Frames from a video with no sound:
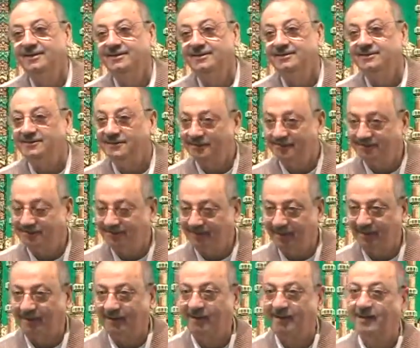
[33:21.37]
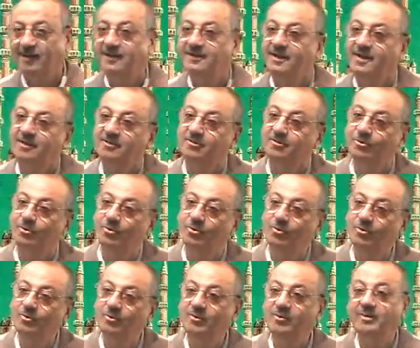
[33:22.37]
Zakara
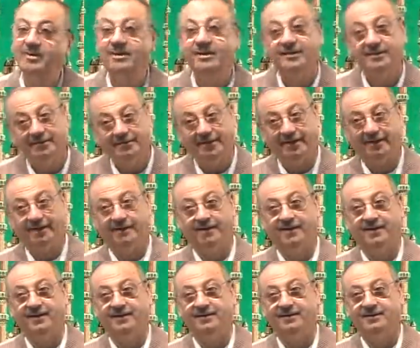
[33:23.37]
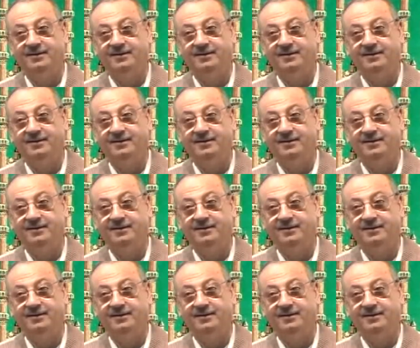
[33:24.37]
yaskuru zikran.